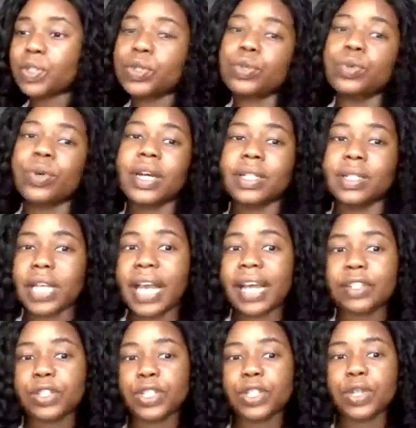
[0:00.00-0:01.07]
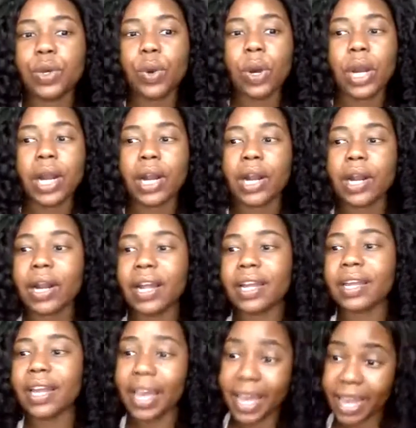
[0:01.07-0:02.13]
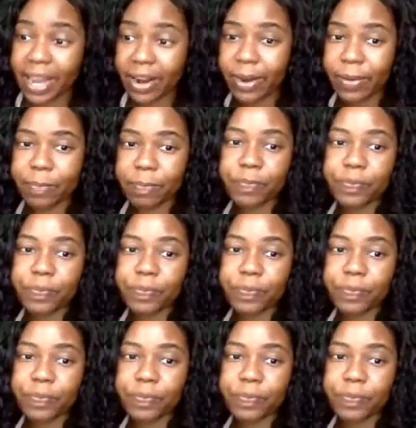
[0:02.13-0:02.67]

to attach your hair.